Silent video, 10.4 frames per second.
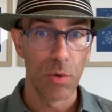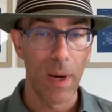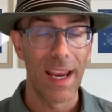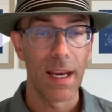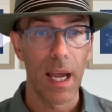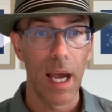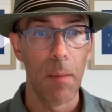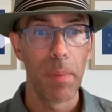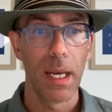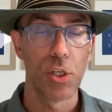a
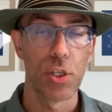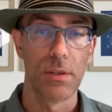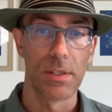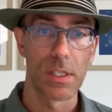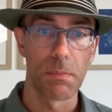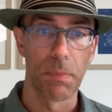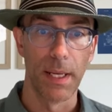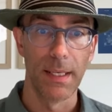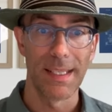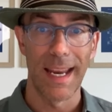combination
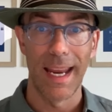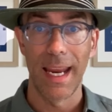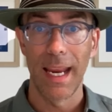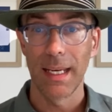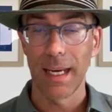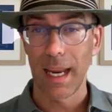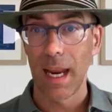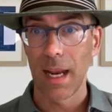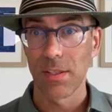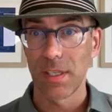splint and
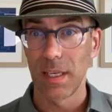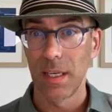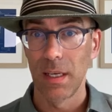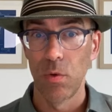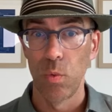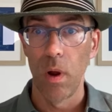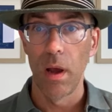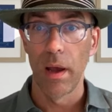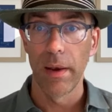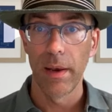cast in
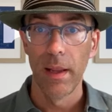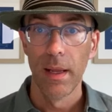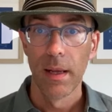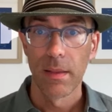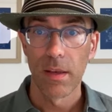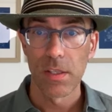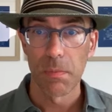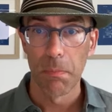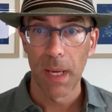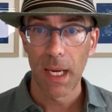one that is
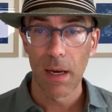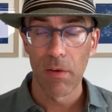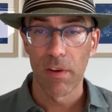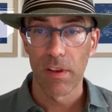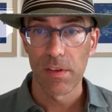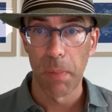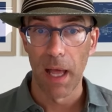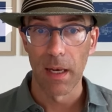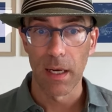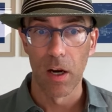made out of this
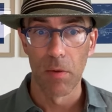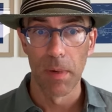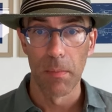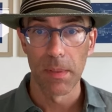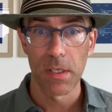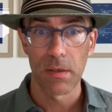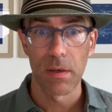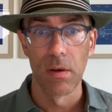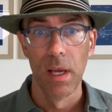polycarbonate material